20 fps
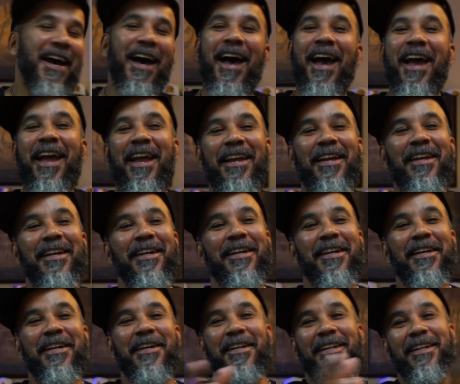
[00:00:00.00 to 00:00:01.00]
Hey,
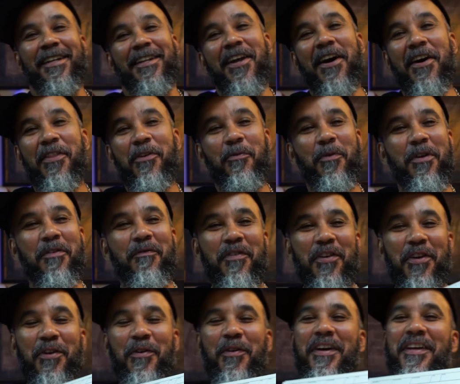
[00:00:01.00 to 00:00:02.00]
another
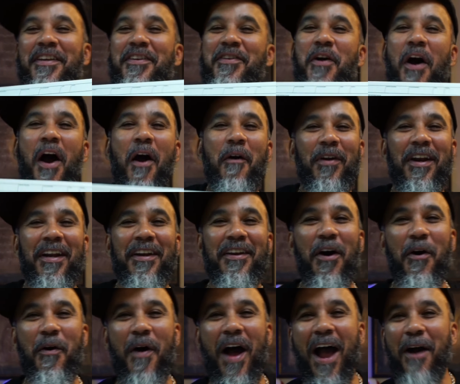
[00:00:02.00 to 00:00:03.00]
reviewing. You already
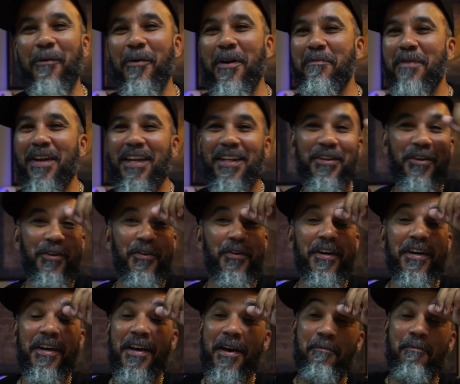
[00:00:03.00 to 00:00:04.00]
know how we be
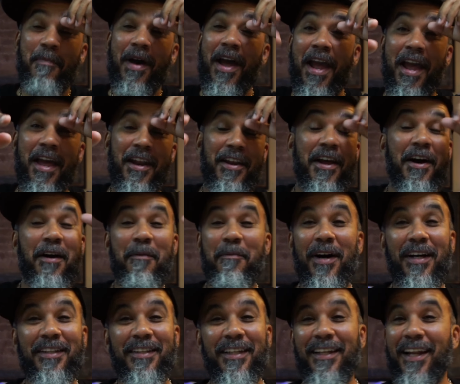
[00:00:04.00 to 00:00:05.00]
doing. Man, none
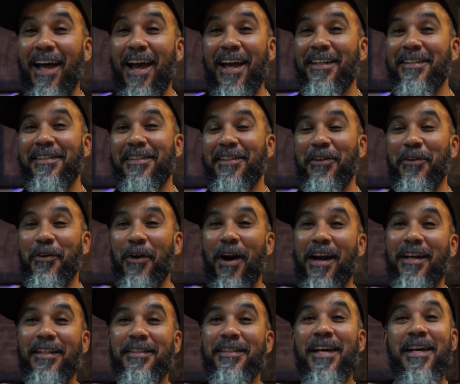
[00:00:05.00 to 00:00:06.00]
but the latest and the
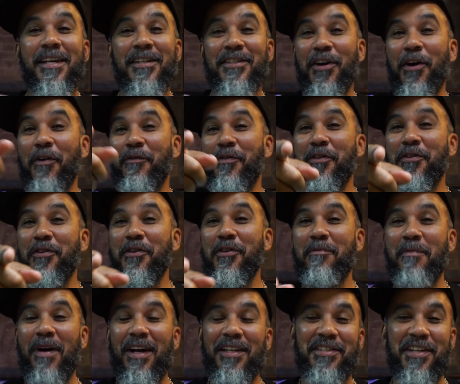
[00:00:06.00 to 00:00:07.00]
greatest. So if you're new to
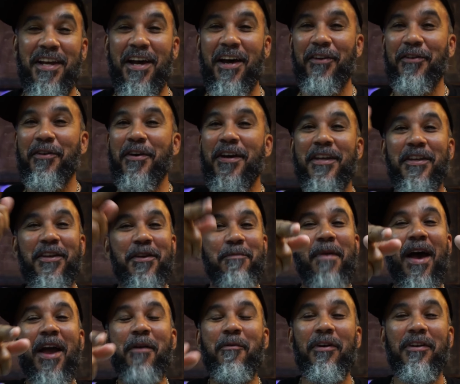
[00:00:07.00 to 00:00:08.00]
my channel, you
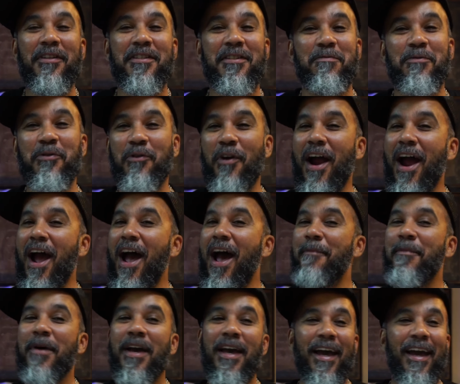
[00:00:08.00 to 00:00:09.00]
may want to
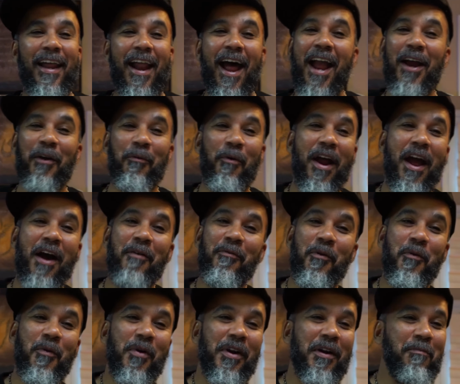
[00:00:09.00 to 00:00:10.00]
subscribe and hang around
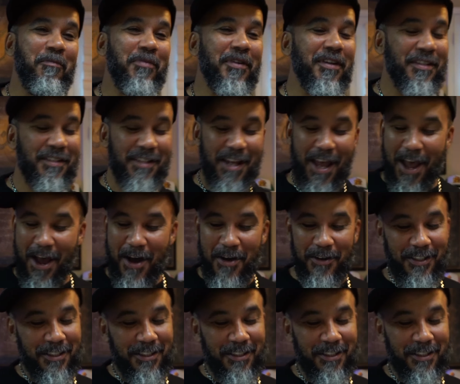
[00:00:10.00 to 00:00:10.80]
for what I'm putting down.